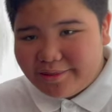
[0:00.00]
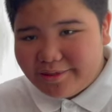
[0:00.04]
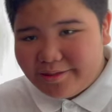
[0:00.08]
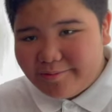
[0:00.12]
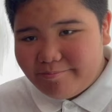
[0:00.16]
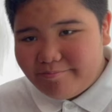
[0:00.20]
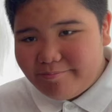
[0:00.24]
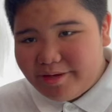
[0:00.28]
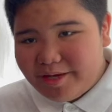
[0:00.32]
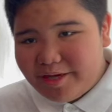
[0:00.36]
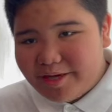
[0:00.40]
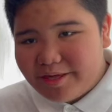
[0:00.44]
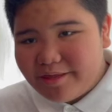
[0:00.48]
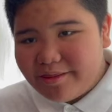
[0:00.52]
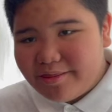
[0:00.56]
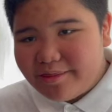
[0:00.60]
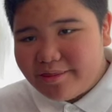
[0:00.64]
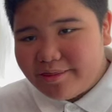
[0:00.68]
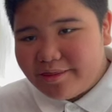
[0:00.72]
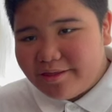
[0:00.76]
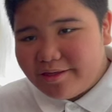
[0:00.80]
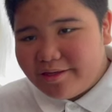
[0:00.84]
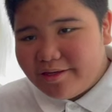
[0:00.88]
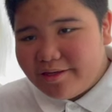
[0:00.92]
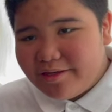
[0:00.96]
In males,
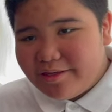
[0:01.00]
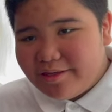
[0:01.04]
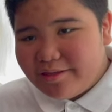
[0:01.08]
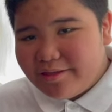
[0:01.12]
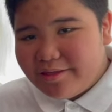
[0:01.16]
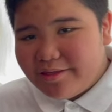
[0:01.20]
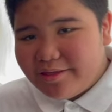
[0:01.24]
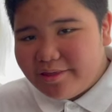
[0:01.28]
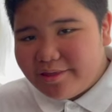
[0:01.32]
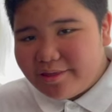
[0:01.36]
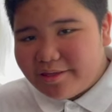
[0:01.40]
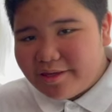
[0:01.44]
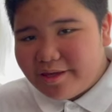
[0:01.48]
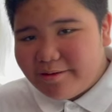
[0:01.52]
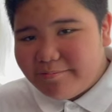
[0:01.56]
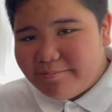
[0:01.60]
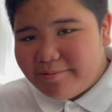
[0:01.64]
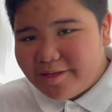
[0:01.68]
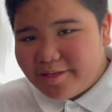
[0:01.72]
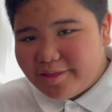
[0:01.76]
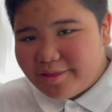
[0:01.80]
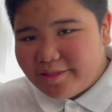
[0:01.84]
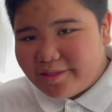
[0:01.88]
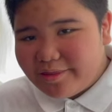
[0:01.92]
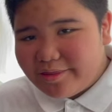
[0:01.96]
these
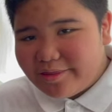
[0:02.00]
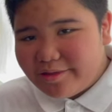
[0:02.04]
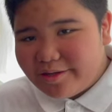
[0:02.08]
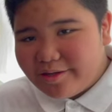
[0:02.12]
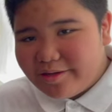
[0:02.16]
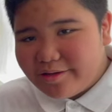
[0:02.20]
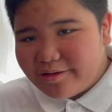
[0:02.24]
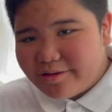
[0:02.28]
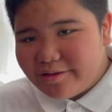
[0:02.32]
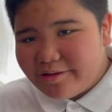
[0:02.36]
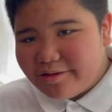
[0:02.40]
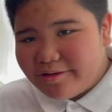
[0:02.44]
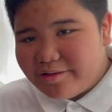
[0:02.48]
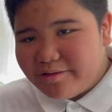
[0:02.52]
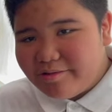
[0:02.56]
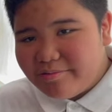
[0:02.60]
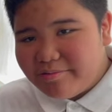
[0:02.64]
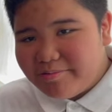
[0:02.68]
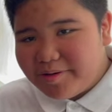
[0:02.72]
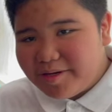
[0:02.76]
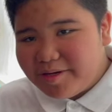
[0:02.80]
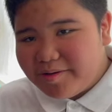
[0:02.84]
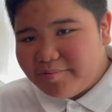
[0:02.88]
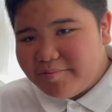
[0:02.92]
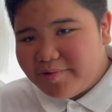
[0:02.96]
gametes are called
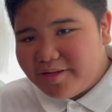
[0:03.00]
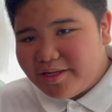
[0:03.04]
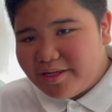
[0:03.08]
sperm,